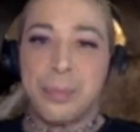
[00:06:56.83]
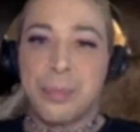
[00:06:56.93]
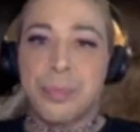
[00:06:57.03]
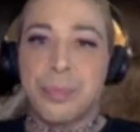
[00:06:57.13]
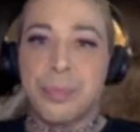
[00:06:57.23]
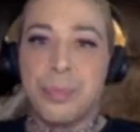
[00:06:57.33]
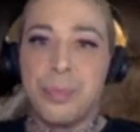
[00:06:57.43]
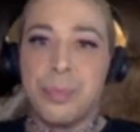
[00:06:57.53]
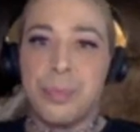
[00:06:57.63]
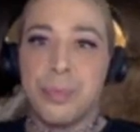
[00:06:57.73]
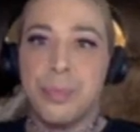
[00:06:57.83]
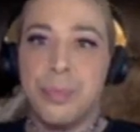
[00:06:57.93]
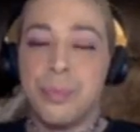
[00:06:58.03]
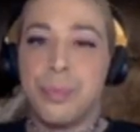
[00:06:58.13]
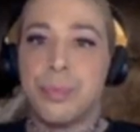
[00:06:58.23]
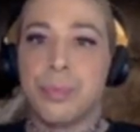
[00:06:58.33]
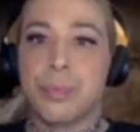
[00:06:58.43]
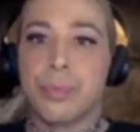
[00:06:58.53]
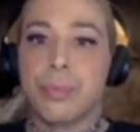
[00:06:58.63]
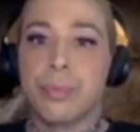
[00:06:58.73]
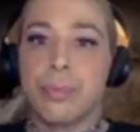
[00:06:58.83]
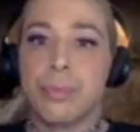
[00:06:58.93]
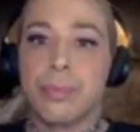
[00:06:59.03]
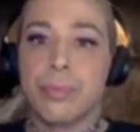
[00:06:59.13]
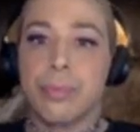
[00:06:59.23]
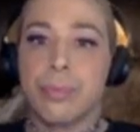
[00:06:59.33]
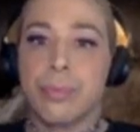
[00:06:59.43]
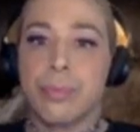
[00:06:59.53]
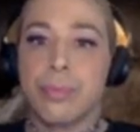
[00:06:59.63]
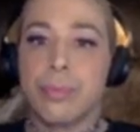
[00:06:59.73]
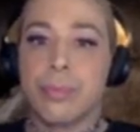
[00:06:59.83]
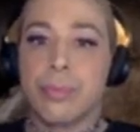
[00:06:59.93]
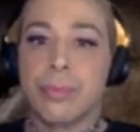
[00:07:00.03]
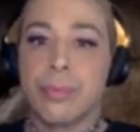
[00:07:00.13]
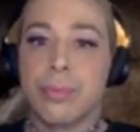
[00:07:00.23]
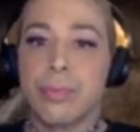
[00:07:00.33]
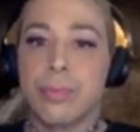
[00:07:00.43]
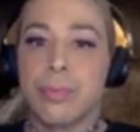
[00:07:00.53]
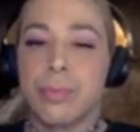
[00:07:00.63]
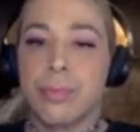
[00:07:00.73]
This person isn't speaking.